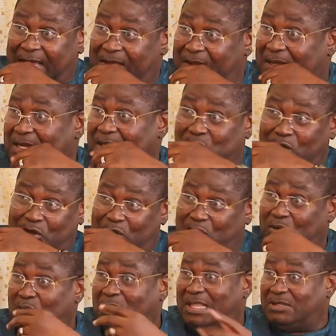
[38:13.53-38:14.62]
Yeah, so you
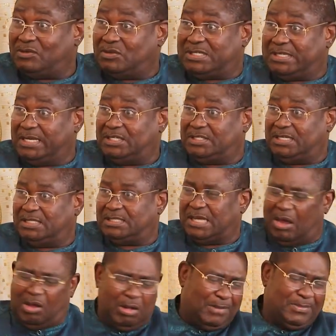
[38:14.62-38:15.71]
don't know whether to say Jesus.
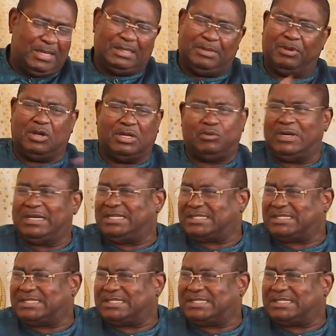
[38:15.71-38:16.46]
Oh, I mean, because we're